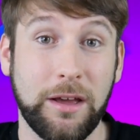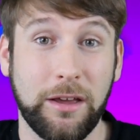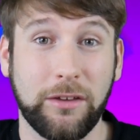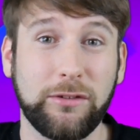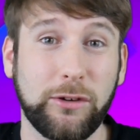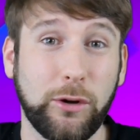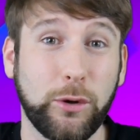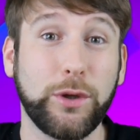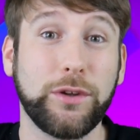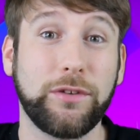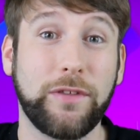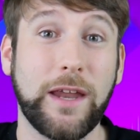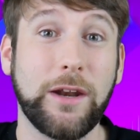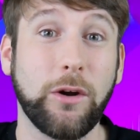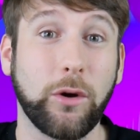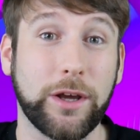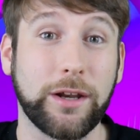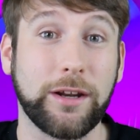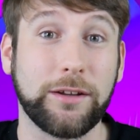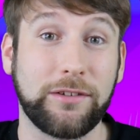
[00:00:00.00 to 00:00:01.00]
As long as they're
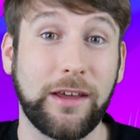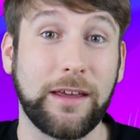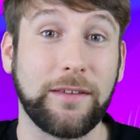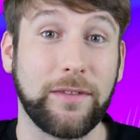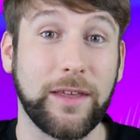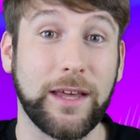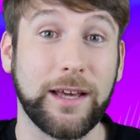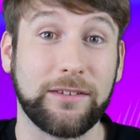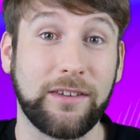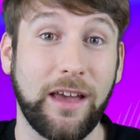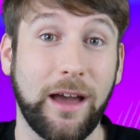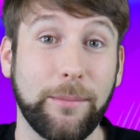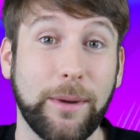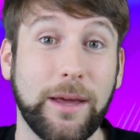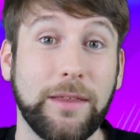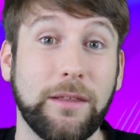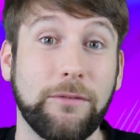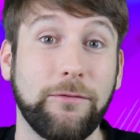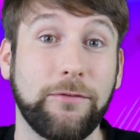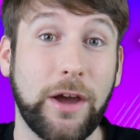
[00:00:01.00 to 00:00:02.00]
not going to take the exam
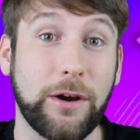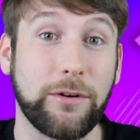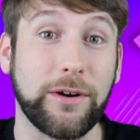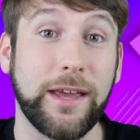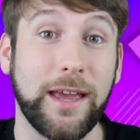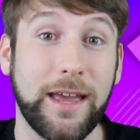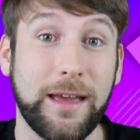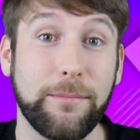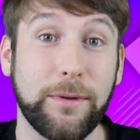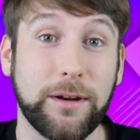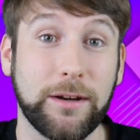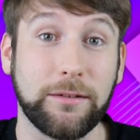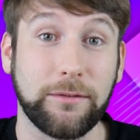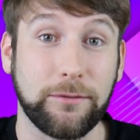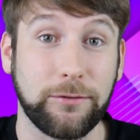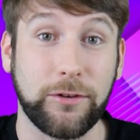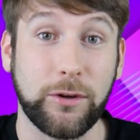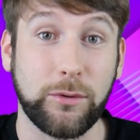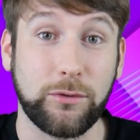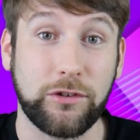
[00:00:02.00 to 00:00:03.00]
in the very
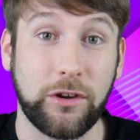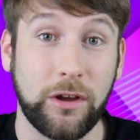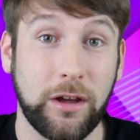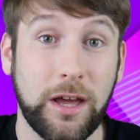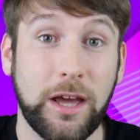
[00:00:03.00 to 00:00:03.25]
imminent future,